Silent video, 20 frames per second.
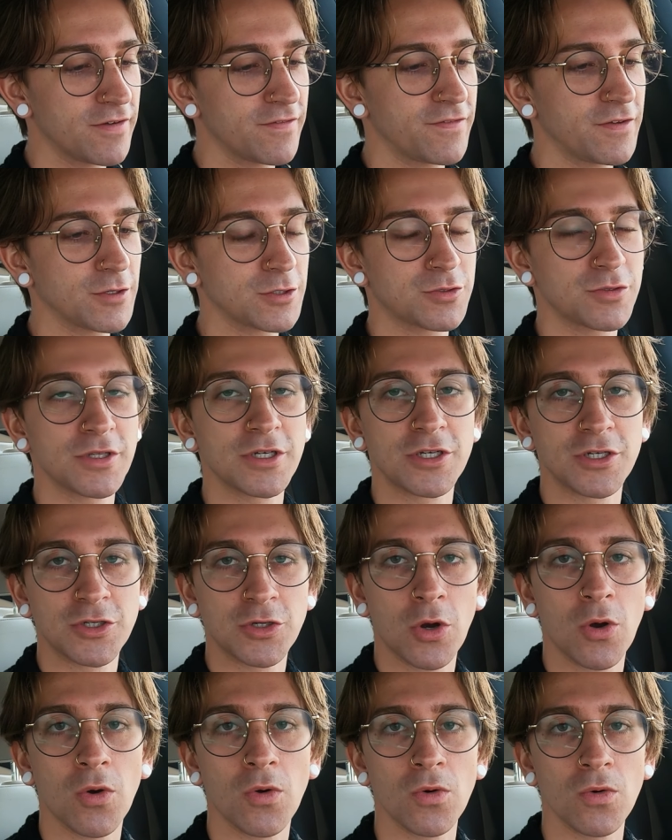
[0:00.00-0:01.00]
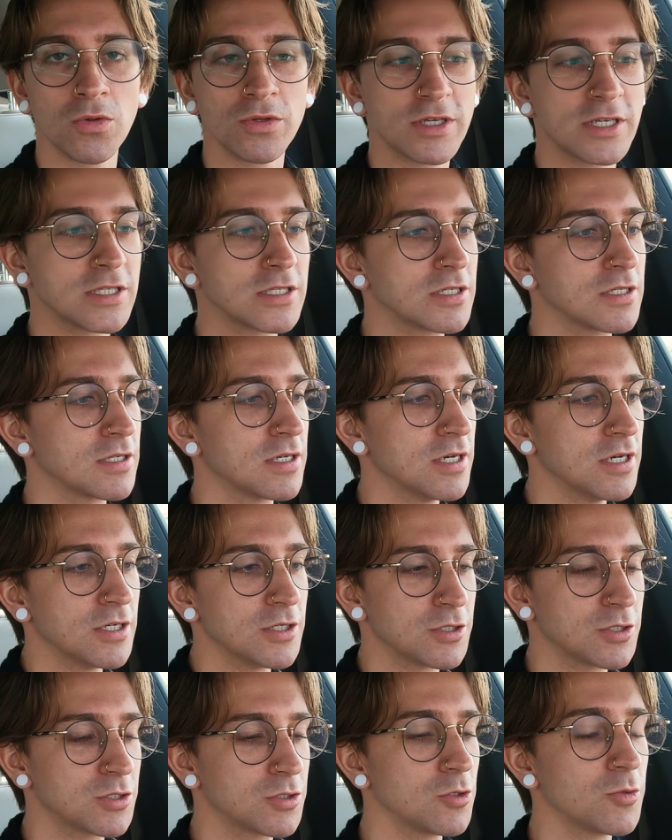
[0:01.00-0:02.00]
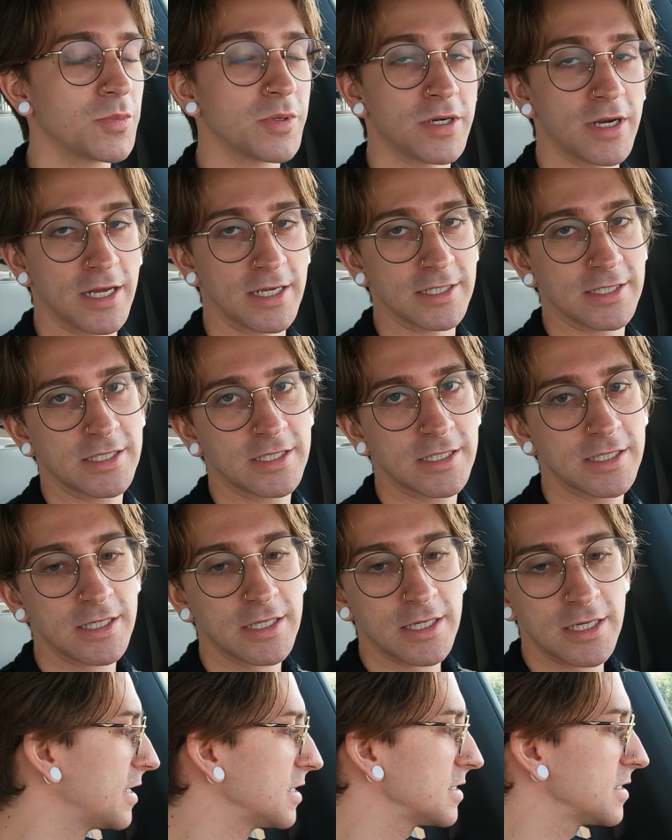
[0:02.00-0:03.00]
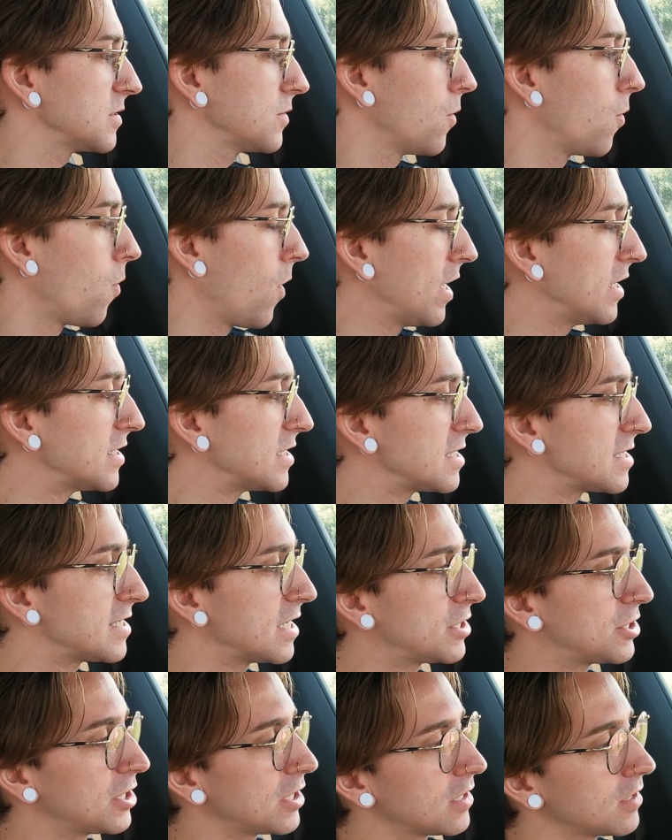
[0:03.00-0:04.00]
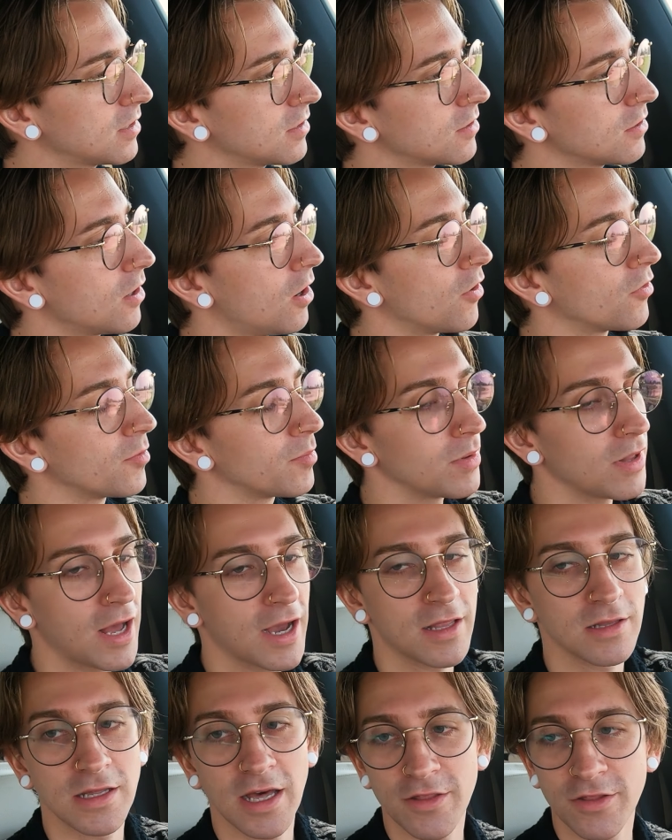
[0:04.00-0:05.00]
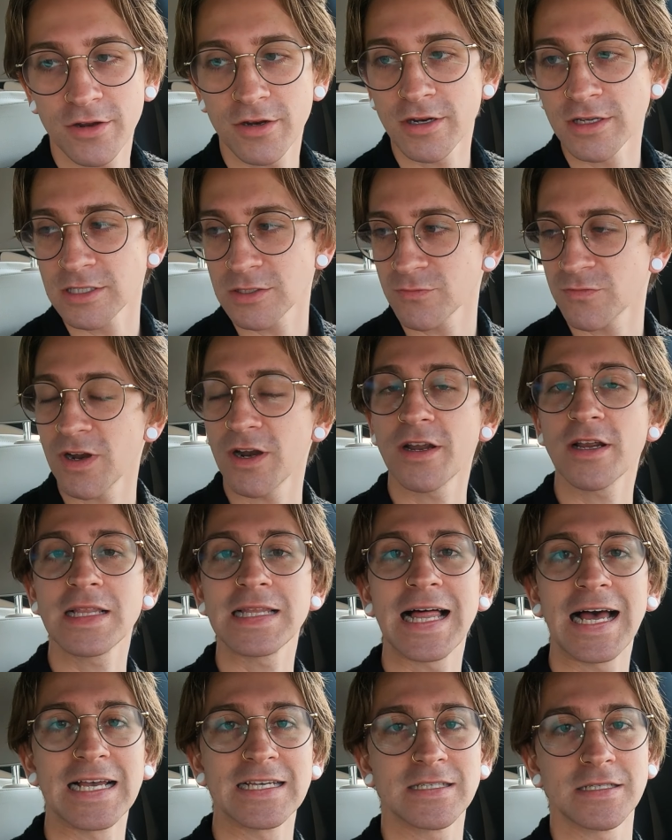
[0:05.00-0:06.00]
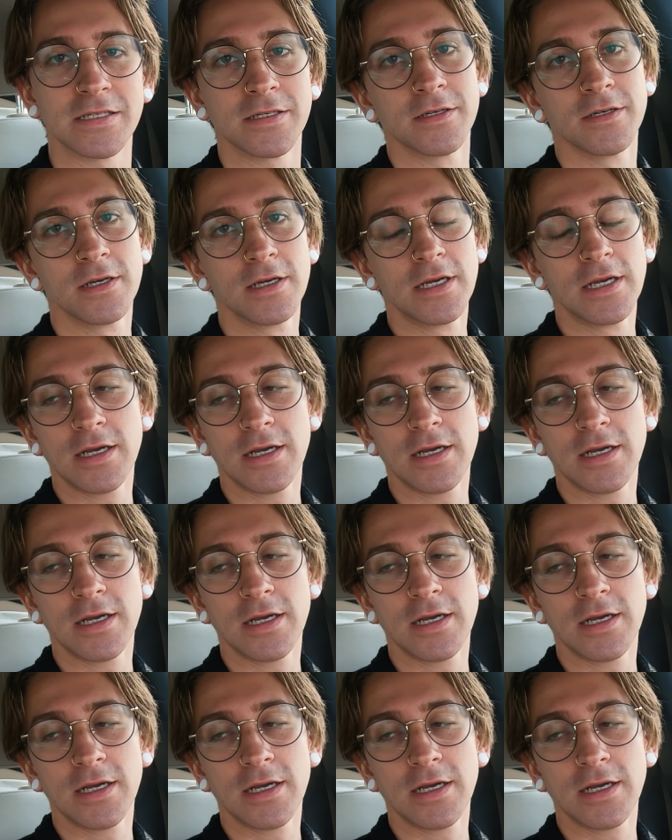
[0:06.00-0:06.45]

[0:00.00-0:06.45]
Feels really good to hold. It's super nice. Nice white stitching on the black leather. It's very classy.